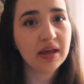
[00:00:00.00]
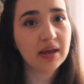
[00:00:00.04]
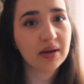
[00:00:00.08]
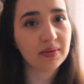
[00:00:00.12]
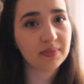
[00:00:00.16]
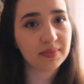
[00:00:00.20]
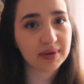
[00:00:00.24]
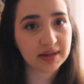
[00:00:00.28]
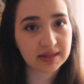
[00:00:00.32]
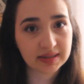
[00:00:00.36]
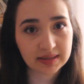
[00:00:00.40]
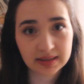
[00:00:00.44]
a
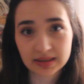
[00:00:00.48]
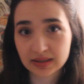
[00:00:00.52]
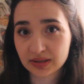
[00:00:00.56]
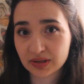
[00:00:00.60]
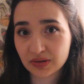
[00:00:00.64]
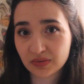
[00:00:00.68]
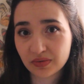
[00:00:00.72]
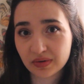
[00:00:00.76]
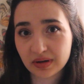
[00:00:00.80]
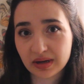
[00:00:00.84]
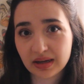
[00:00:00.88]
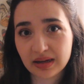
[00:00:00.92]
master's
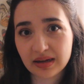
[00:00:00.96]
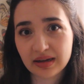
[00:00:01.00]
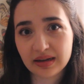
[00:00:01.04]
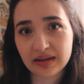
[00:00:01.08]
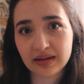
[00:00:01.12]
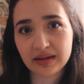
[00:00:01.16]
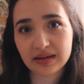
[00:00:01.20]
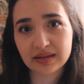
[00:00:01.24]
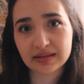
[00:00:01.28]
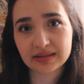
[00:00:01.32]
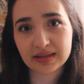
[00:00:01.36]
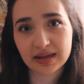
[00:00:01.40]
degree
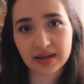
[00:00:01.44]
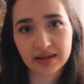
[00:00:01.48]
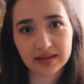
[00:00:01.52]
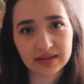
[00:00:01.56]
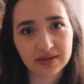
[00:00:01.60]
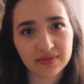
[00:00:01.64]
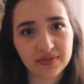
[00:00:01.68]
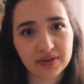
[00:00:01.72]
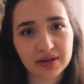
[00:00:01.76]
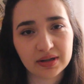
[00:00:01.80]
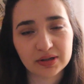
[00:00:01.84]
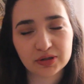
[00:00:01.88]
in
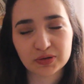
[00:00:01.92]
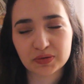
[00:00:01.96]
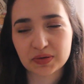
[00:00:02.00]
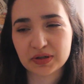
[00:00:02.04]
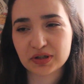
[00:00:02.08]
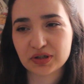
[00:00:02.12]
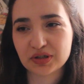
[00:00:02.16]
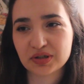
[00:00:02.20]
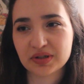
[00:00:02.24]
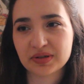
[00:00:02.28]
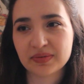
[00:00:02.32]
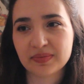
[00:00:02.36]
scientific
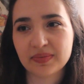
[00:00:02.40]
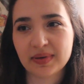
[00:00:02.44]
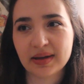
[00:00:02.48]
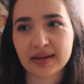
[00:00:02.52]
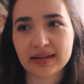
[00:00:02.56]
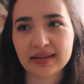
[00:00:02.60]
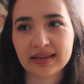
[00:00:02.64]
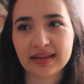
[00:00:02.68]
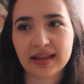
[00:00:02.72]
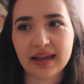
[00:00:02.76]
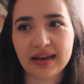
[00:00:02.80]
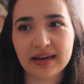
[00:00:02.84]
illustration,
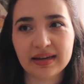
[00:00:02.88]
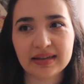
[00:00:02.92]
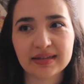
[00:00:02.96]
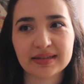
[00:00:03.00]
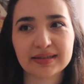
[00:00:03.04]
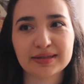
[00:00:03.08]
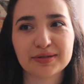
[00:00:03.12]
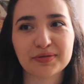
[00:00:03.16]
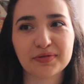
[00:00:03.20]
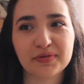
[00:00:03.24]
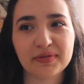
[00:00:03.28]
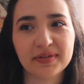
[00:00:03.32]
but that is
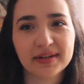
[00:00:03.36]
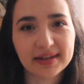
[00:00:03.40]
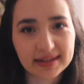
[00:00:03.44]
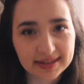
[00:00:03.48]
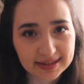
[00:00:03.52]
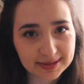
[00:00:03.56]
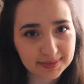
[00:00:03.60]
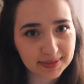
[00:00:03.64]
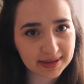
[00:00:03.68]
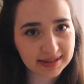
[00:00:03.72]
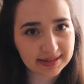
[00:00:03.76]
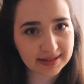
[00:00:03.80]
really
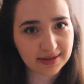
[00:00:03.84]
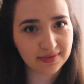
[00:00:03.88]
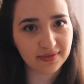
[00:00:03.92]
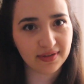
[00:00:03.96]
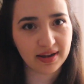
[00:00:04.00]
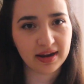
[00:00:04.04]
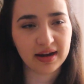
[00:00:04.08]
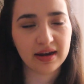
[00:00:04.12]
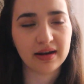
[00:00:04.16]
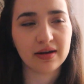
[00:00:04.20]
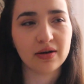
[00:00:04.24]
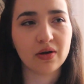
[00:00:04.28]
expensive,
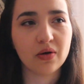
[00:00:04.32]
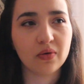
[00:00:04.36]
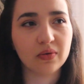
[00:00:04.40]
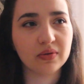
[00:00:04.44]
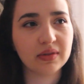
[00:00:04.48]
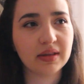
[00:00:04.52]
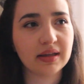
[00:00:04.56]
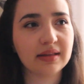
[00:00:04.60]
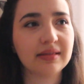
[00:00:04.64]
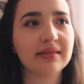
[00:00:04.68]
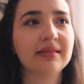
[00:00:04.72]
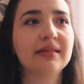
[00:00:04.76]
and I know
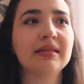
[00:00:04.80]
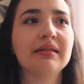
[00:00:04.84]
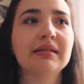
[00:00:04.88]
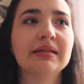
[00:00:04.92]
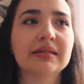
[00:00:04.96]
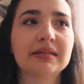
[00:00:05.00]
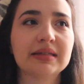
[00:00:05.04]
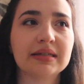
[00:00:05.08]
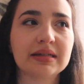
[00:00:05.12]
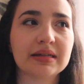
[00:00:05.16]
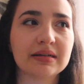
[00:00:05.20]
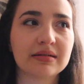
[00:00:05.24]
that
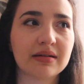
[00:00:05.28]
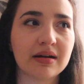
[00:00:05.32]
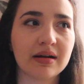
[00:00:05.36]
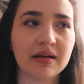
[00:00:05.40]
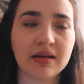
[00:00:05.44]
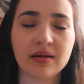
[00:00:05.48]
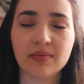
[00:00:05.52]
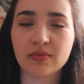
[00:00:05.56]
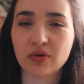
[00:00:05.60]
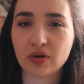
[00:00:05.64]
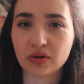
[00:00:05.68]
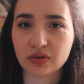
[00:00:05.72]
this year I
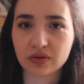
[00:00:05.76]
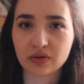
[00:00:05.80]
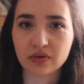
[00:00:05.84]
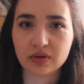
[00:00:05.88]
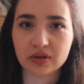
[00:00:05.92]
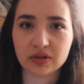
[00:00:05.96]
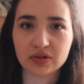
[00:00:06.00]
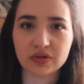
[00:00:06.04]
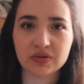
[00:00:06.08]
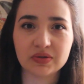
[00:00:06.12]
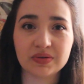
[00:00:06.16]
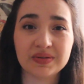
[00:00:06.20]
am not
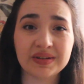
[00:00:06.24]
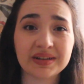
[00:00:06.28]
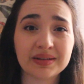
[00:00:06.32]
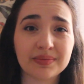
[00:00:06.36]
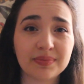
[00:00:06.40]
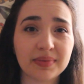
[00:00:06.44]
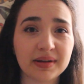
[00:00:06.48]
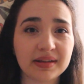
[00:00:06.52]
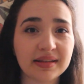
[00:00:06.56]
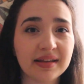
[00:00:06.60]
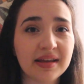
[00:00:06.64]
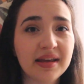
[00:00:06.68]
going to do it. But